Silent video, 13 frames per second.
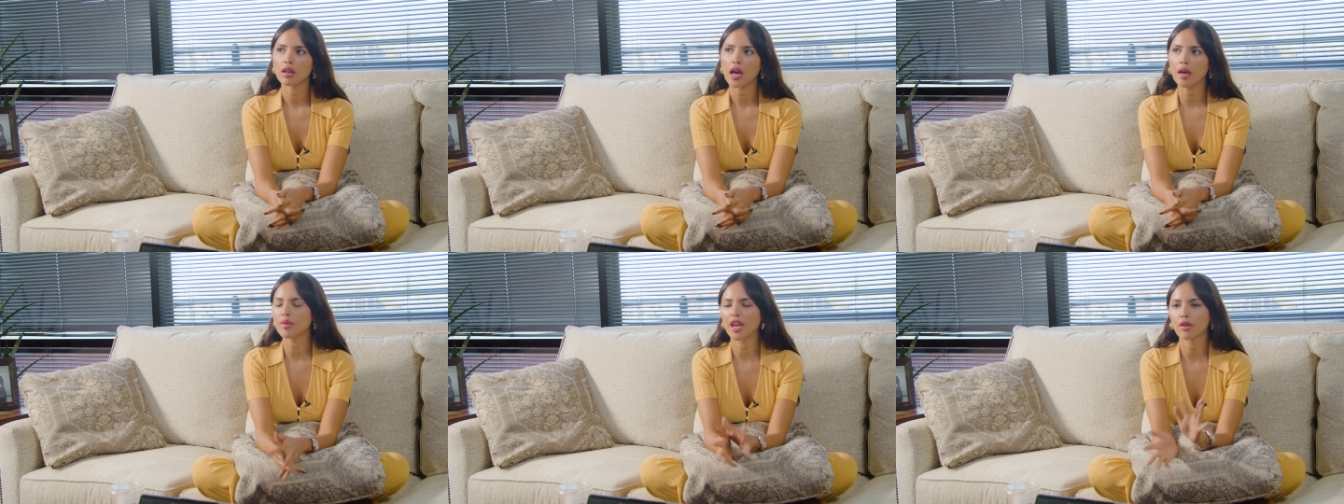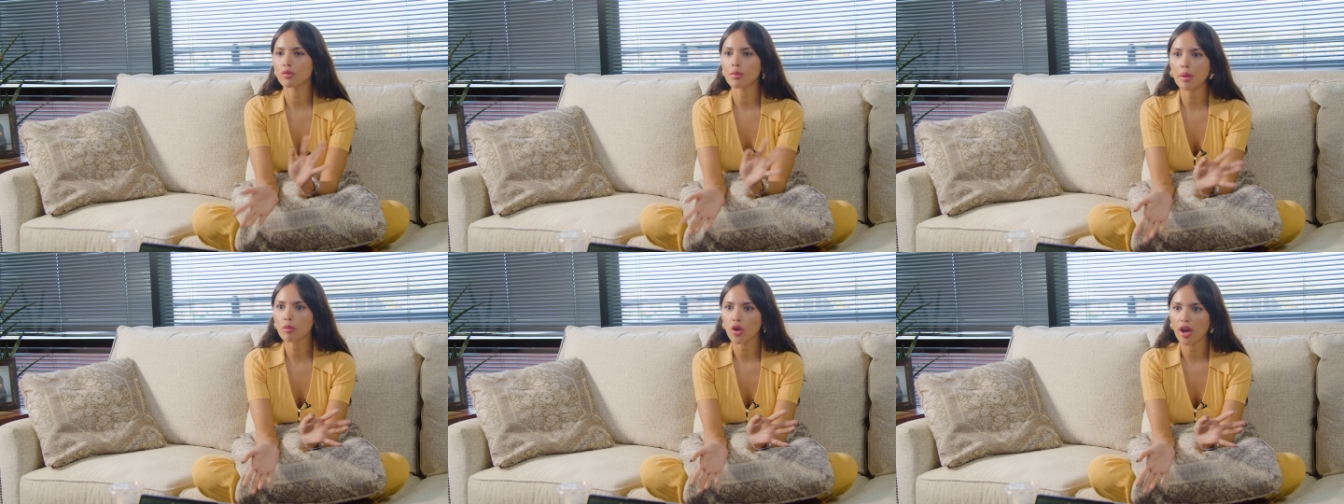I mean, I
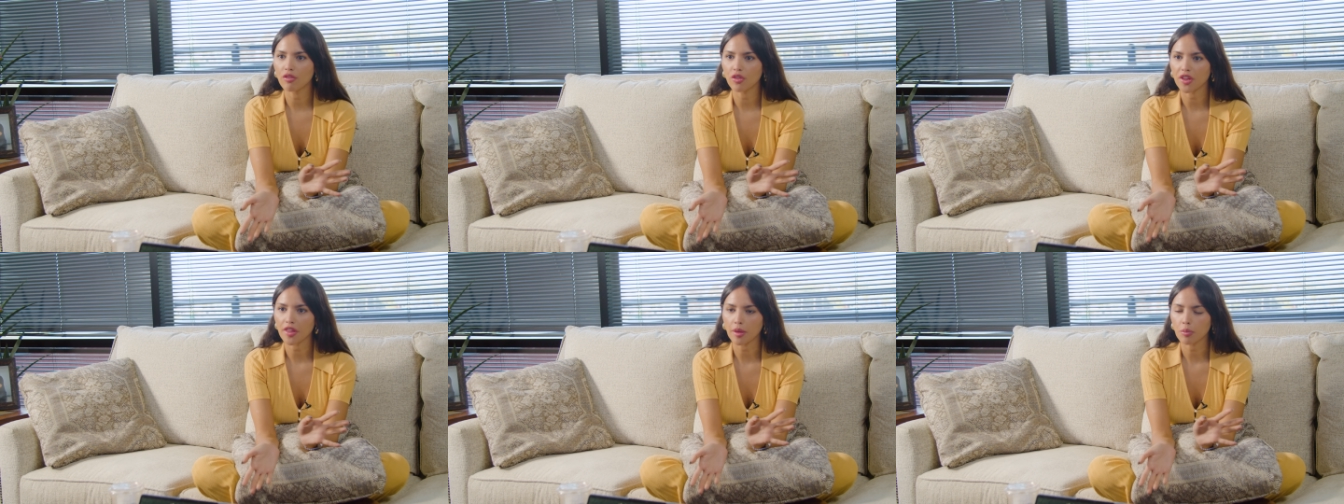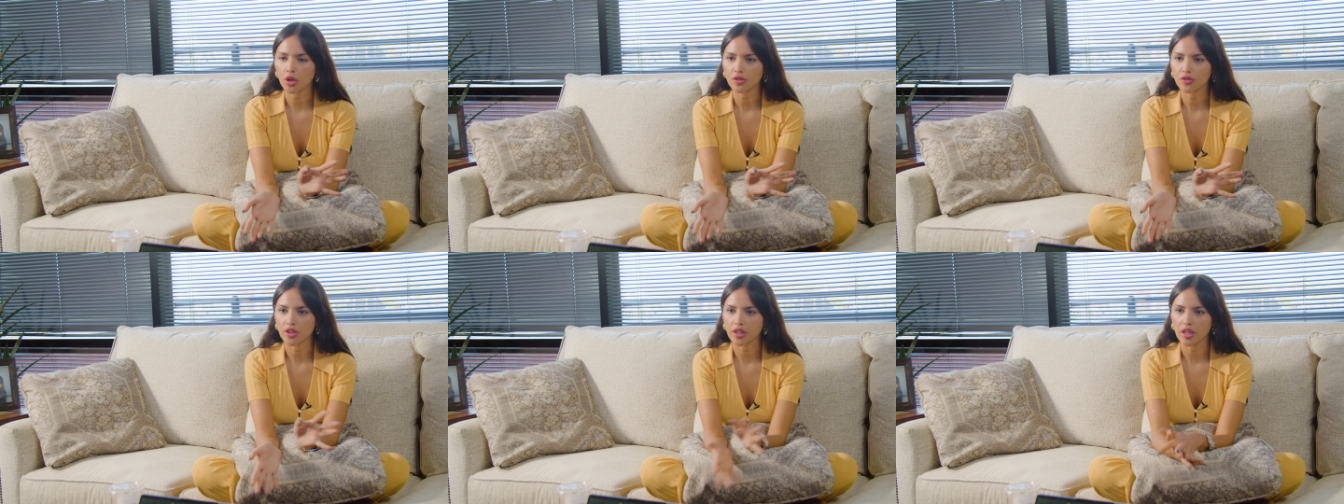remember everything
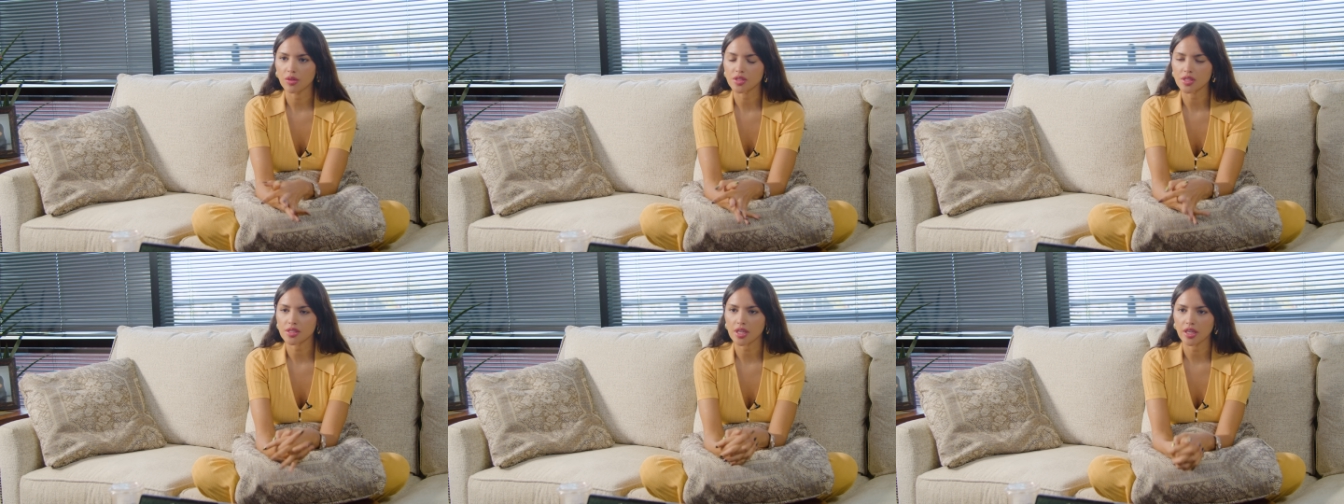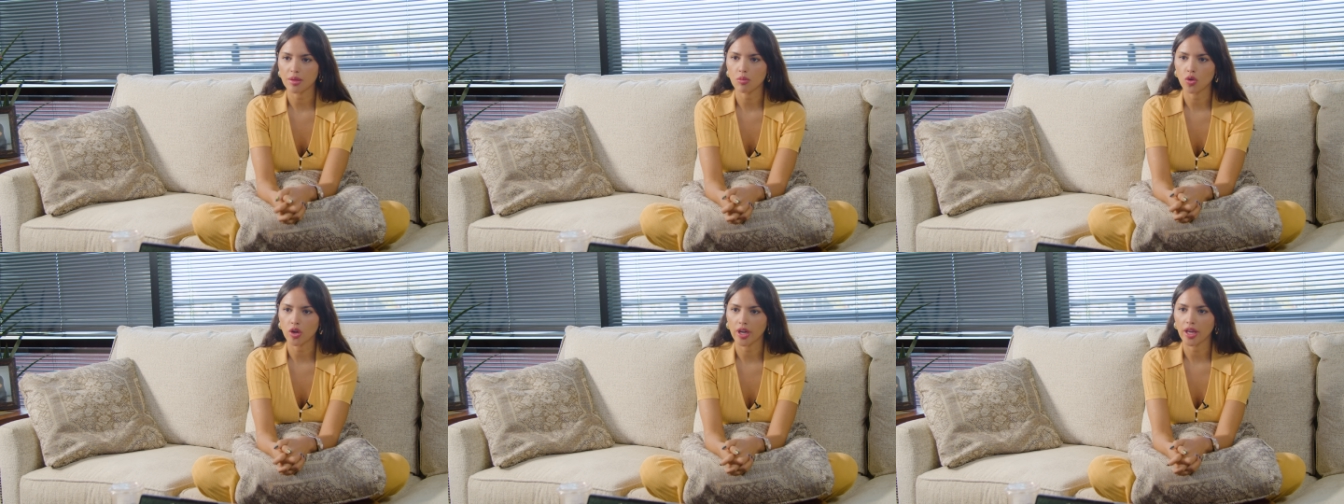perfectly. It was a Sunday
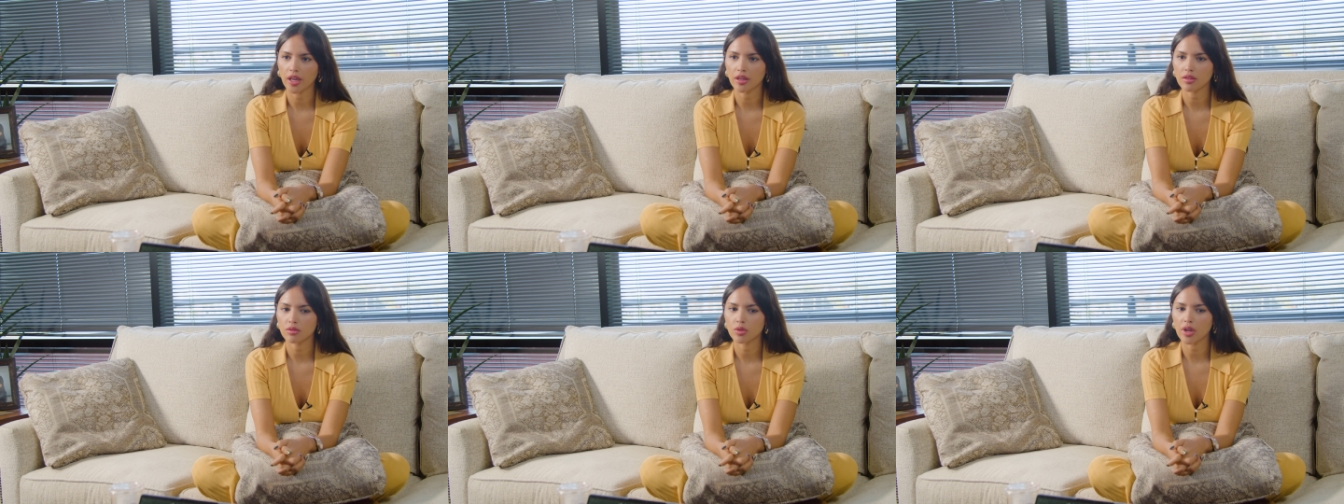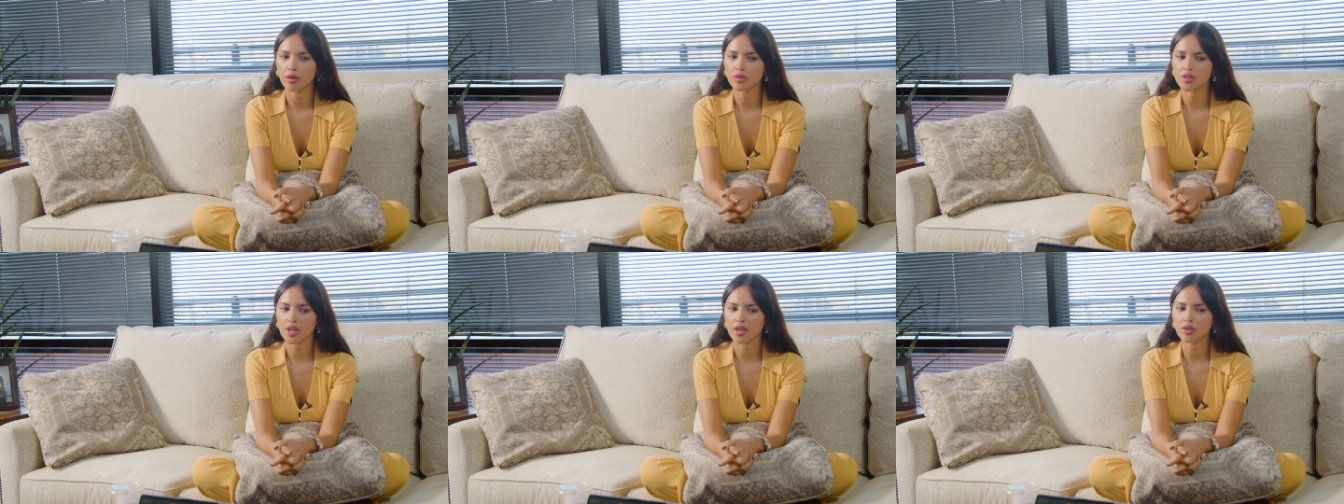morning when I
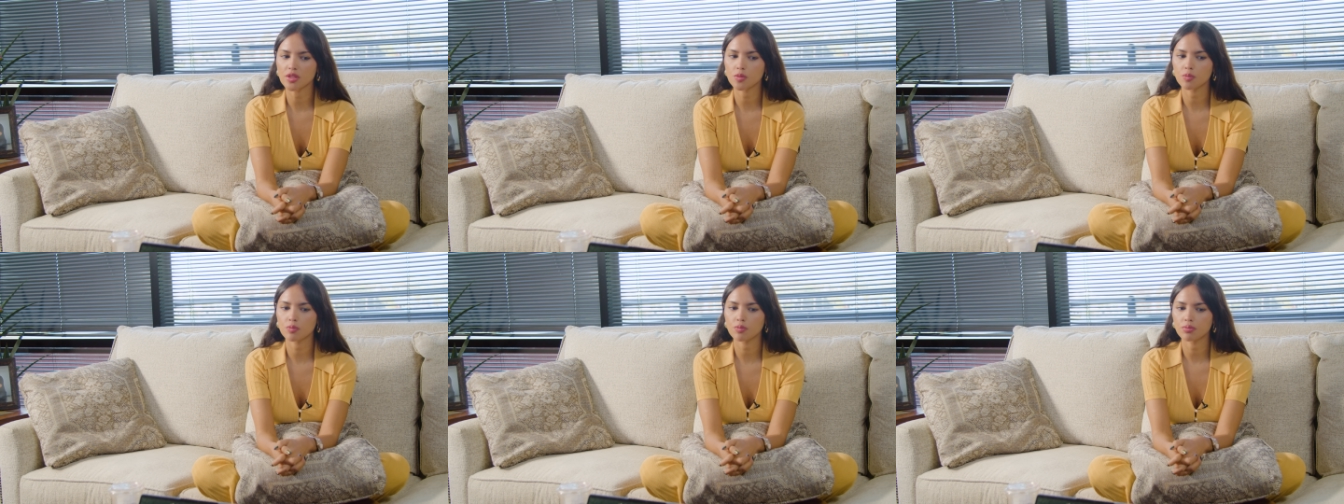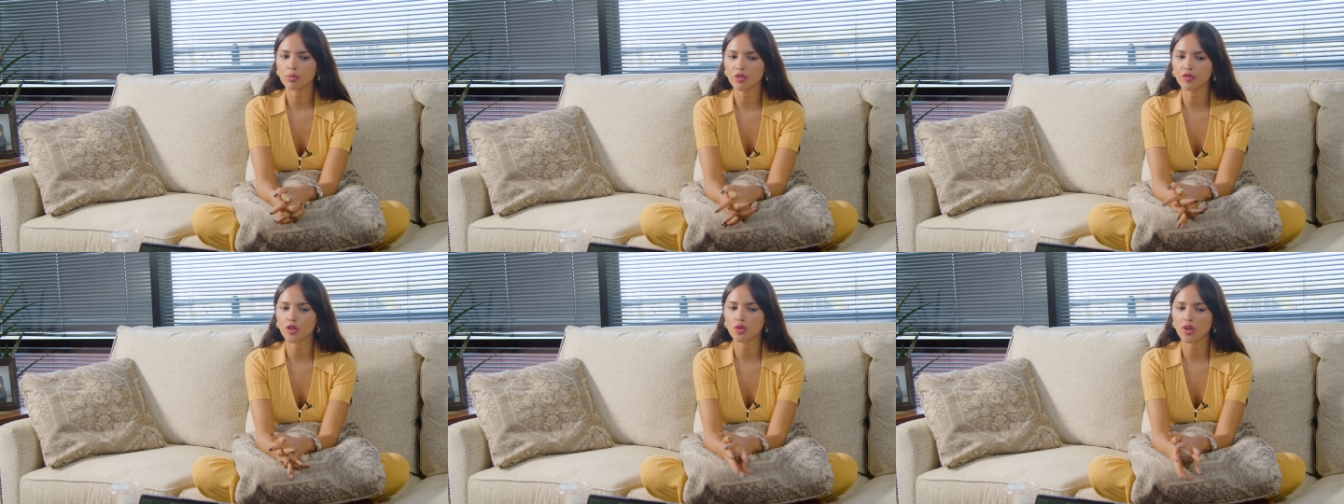was, it was a
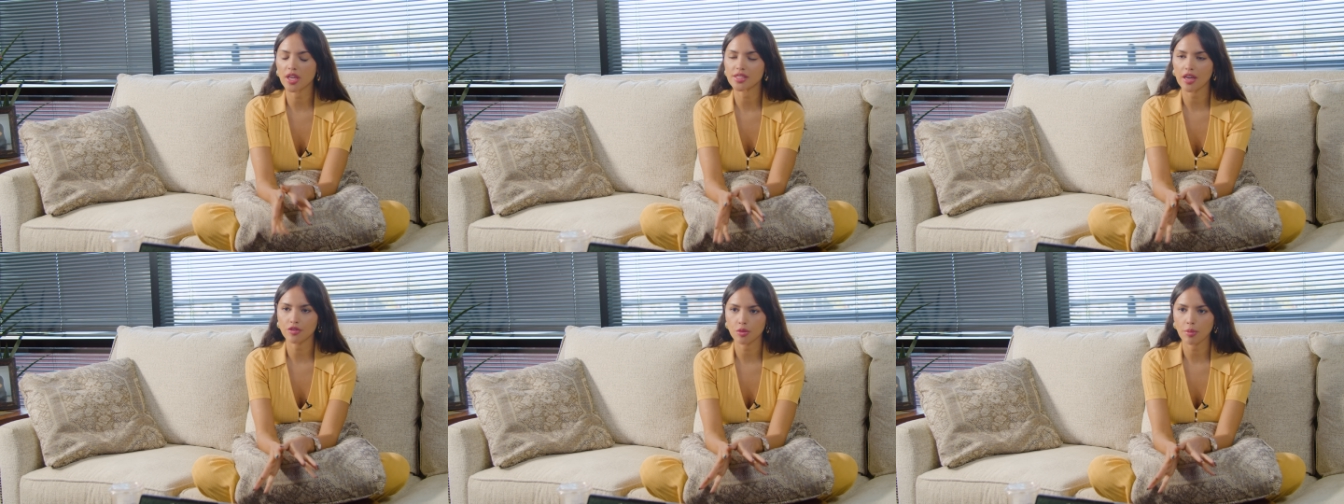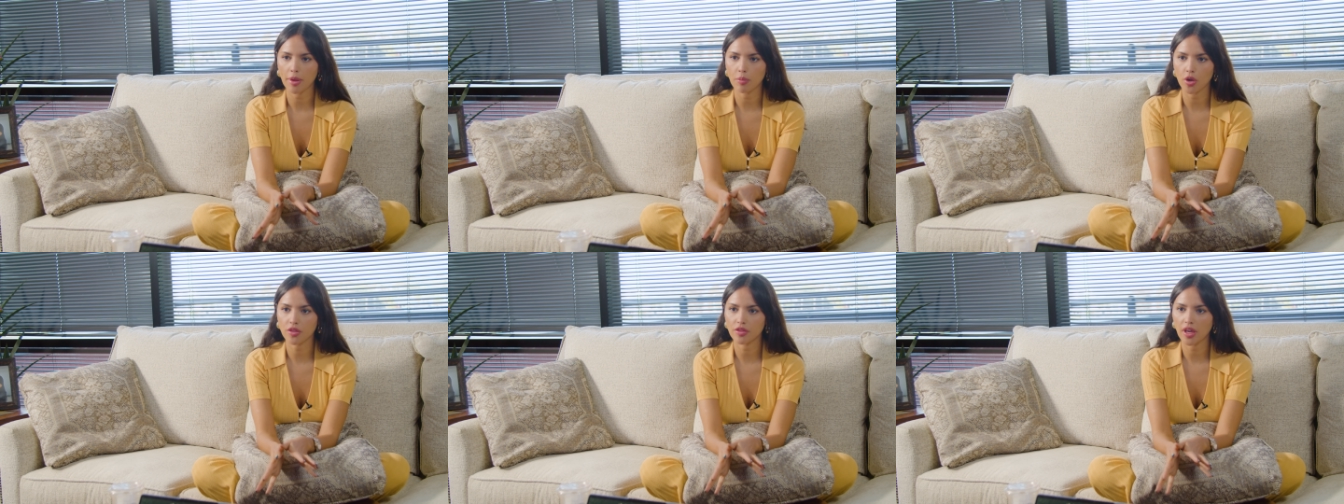few days after my
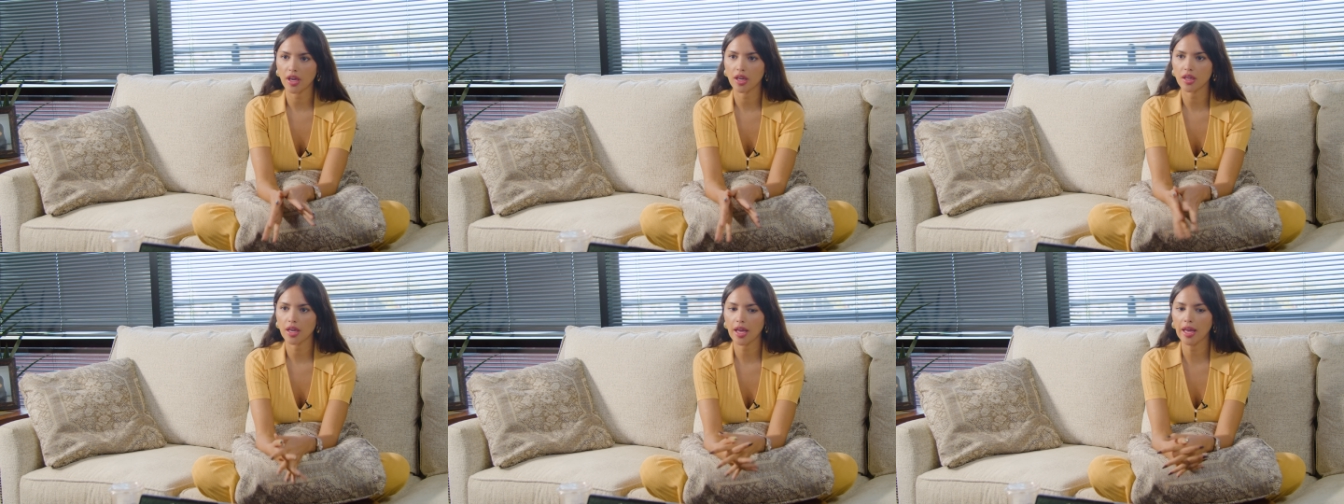birthday.